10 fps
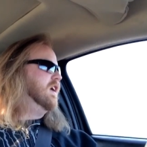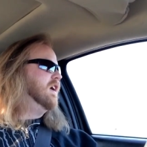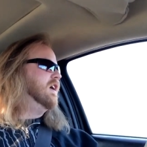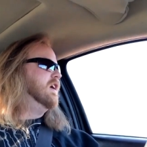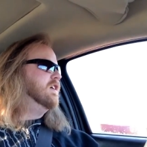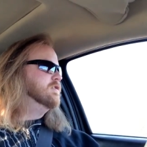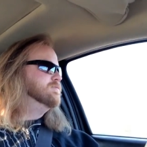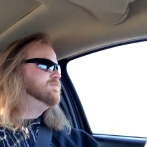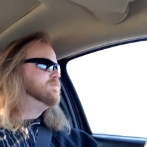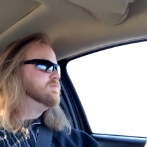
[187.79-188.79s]

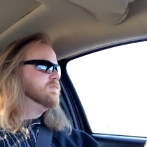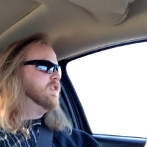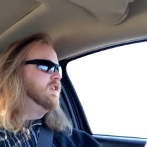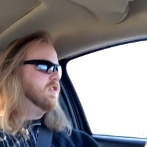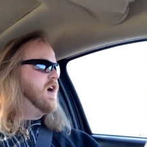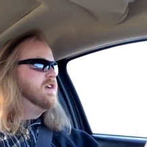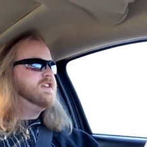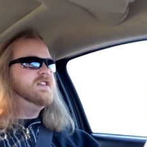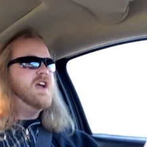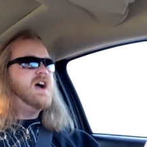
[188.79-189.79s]
Um,
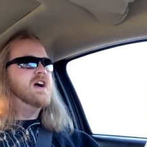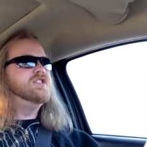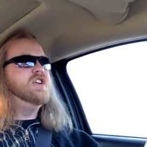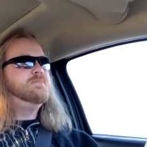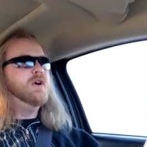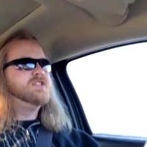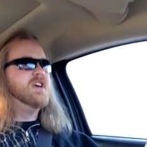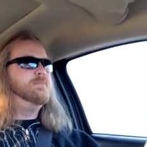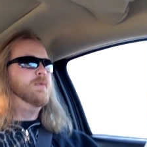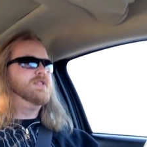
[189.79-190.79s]
Granted, yeah, she puts
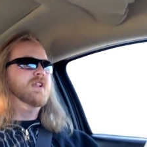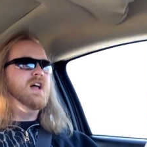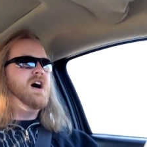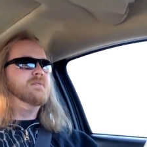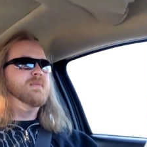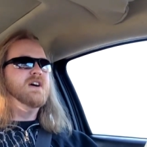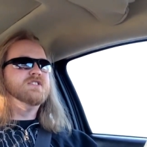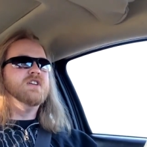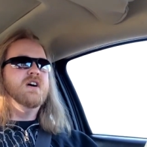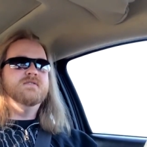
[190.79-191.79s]
up with a lot of my
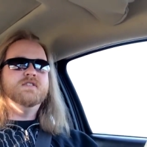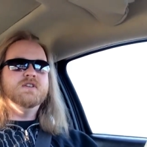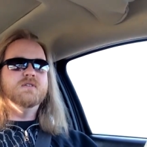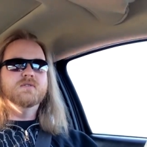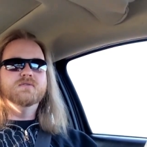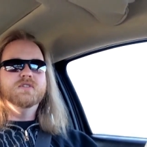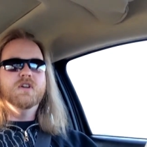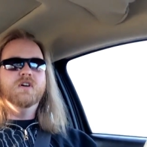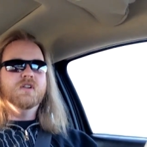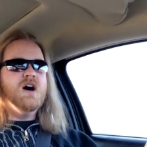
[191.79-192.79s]
stuff too. You
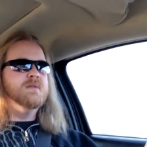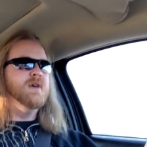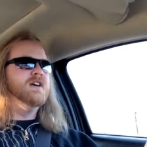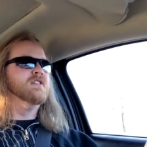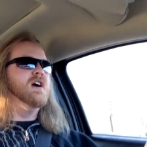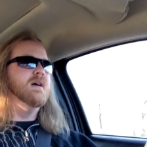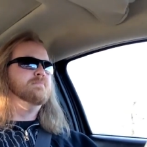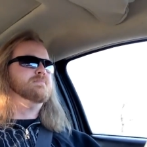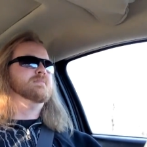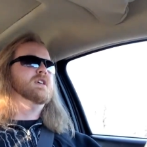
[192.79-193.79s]
know, a lot of my crap.
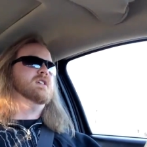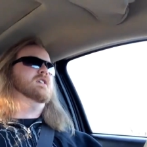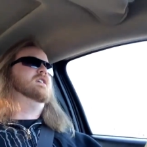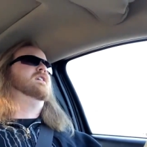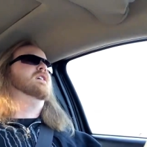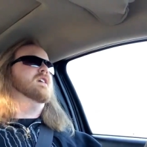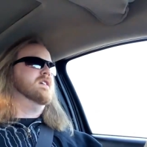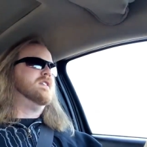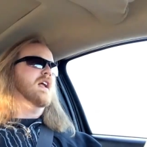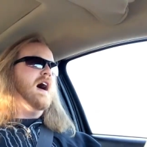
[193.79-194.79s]

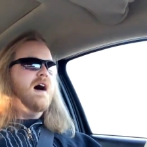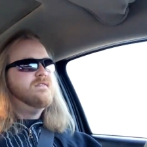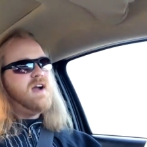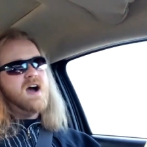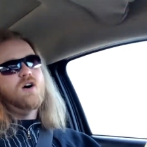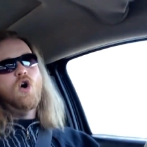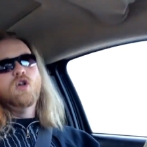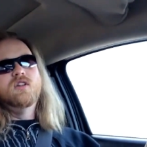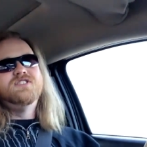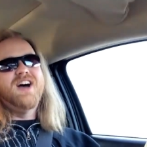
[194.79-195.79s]
I've got a
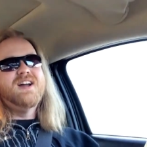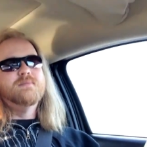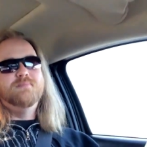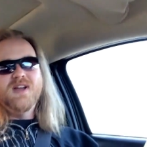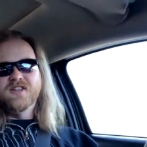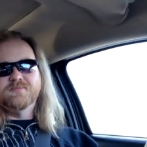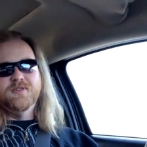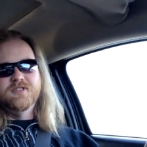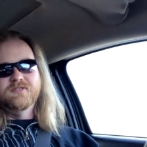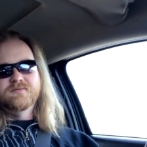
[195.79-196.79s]
whole entire basement.